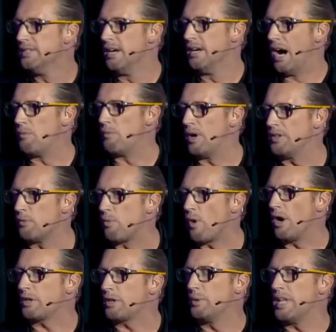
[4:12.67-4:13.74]
I want to
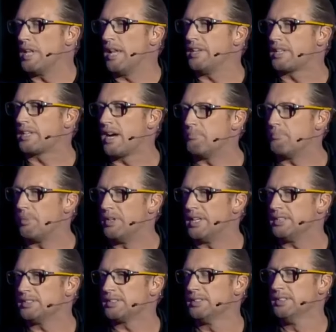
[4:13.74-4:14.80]
work with other
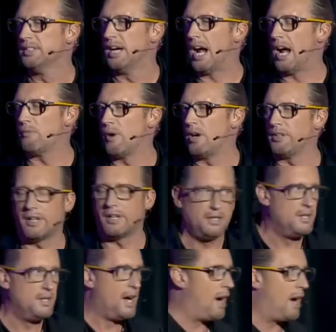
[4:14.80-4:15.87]
companies. I want
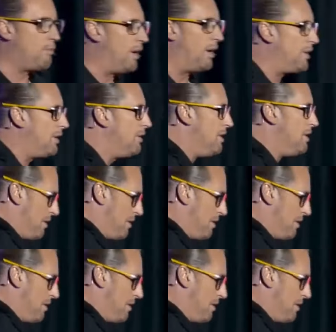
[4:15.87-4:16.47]
to